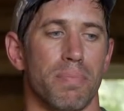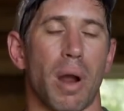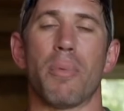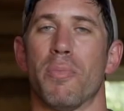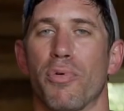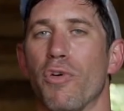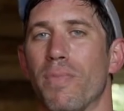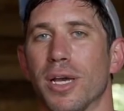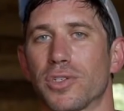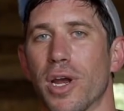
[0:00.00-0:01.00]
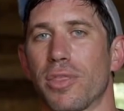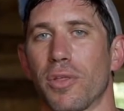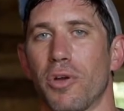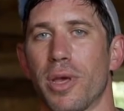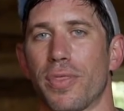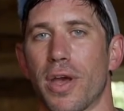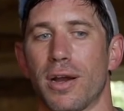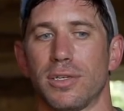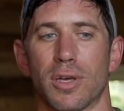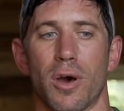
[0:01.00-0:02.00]
probably improved my strength a little bit
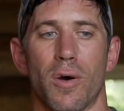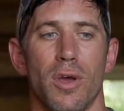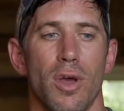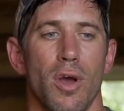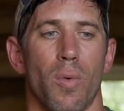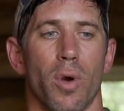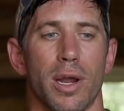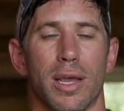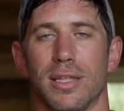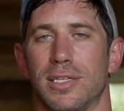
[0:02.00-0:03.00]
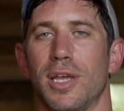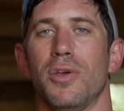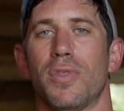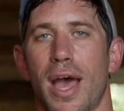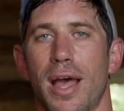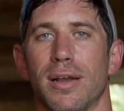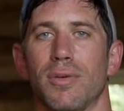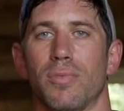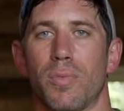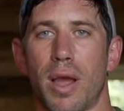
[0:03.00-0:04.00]
there. So we're gonna continue
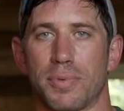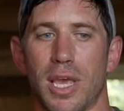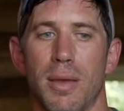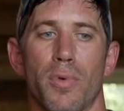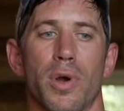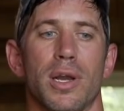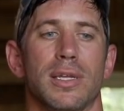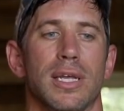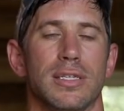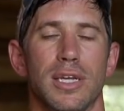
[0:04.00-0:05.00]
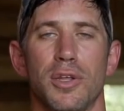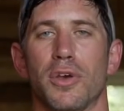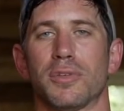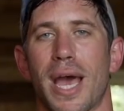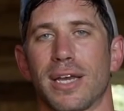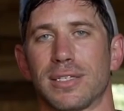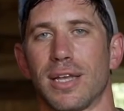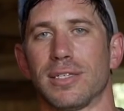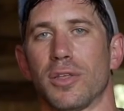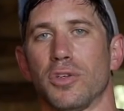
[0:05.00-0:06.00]
that rep scheme. We're gonna continue those max
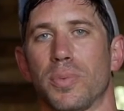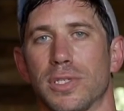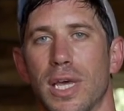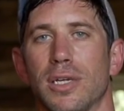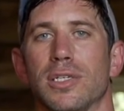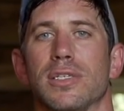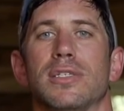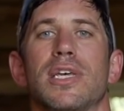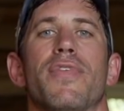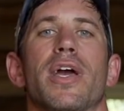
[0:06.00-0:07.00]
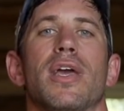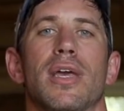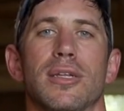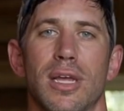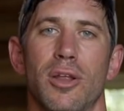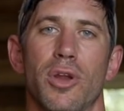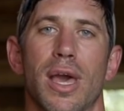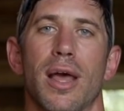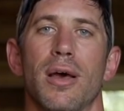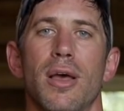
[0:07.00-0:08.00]
sets at those percentages and see if I can continue to
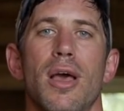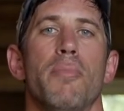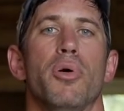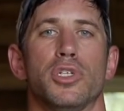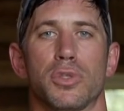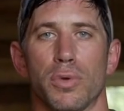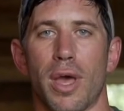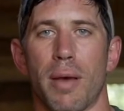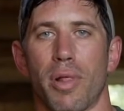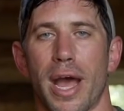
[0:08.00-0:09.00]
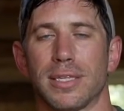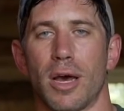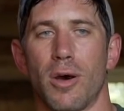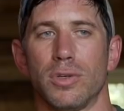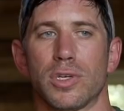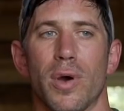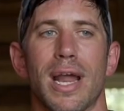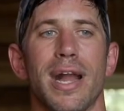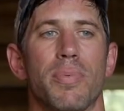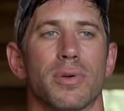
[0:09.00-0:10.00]
kind of push through that plateau. So at
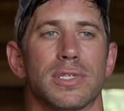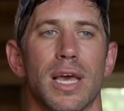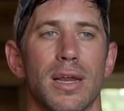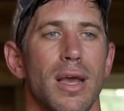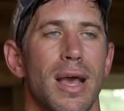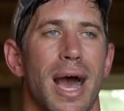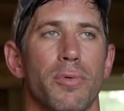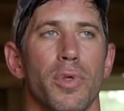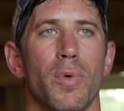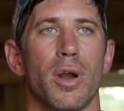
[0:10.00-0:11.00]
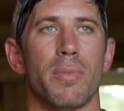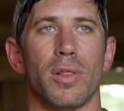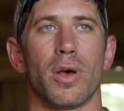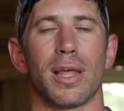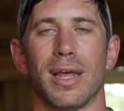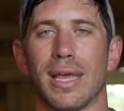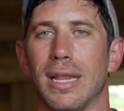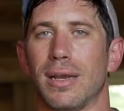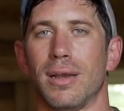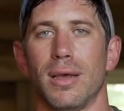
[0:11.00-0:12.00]
90%, I'd really wanna be looking at
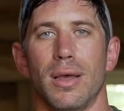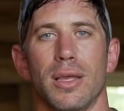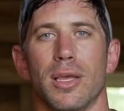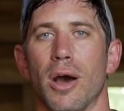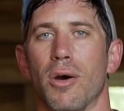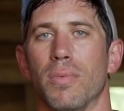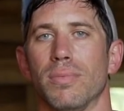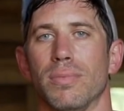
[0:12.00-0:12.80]
getting, you know,